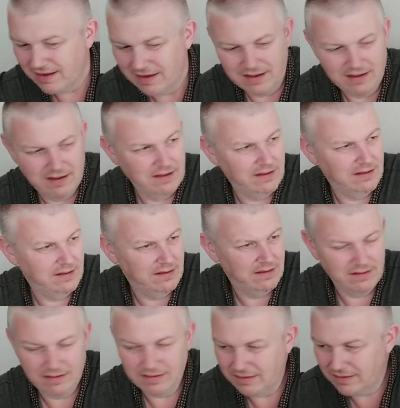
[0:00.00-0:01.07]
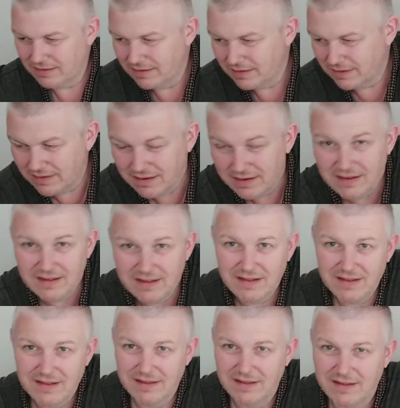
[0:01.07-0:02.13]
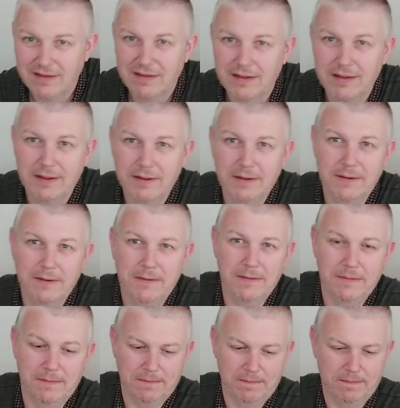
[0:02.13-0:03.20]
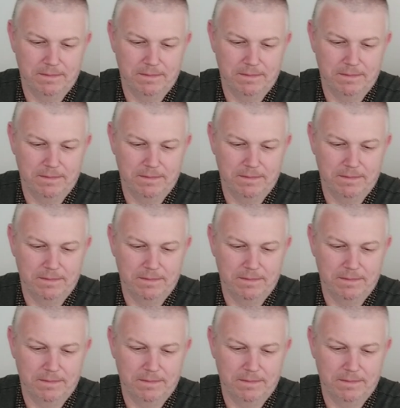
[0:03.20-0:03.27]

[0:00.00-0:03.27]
(silent)